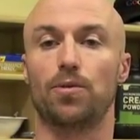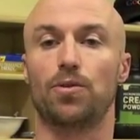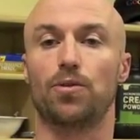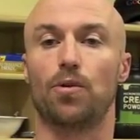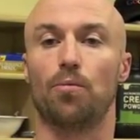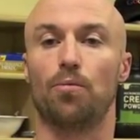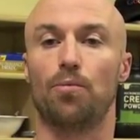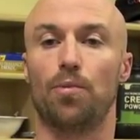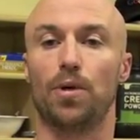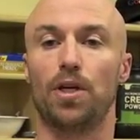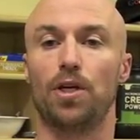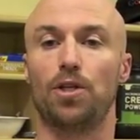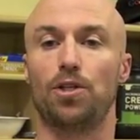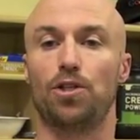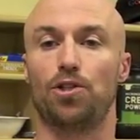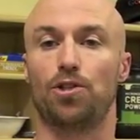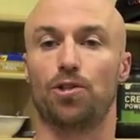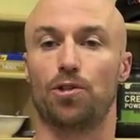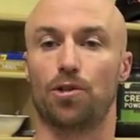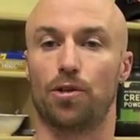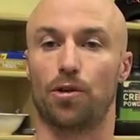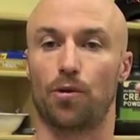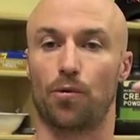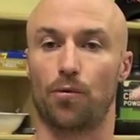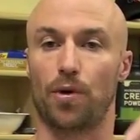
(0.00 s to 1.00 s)
so be
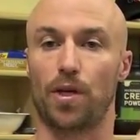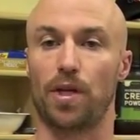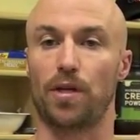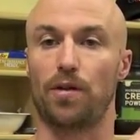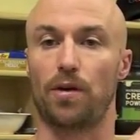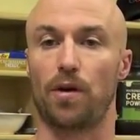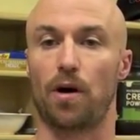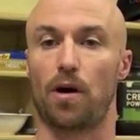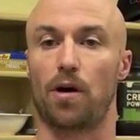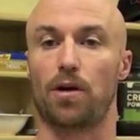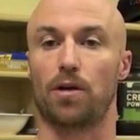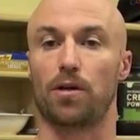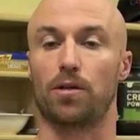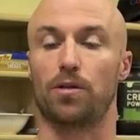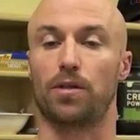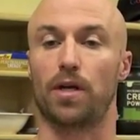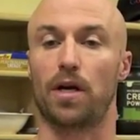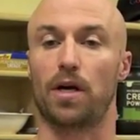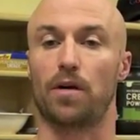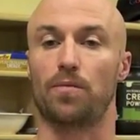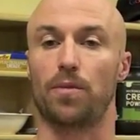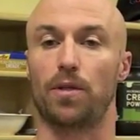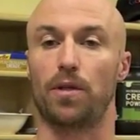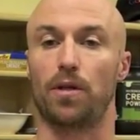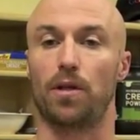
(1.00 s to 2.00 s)
sure to read the article
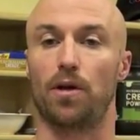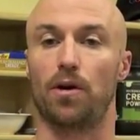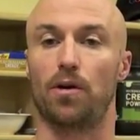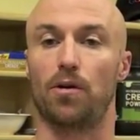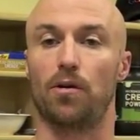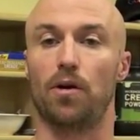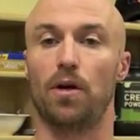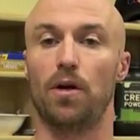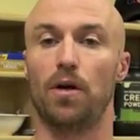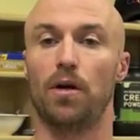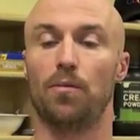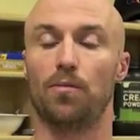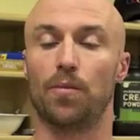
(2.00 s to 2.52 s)
down below